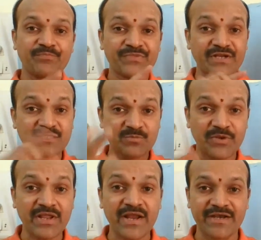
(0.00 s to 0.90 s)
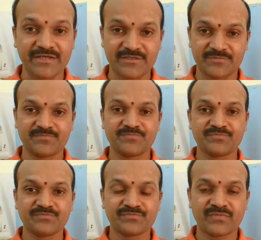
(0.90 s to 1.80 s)
That is periodic.
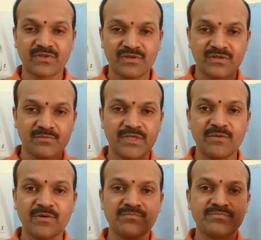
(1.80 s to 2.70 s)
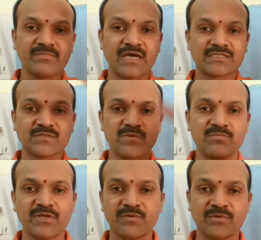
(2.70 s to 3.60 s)
Minimum,
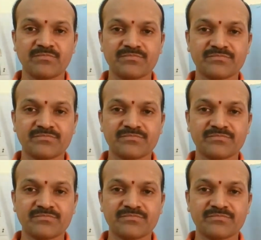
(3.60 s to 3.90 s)
maximum, minimum.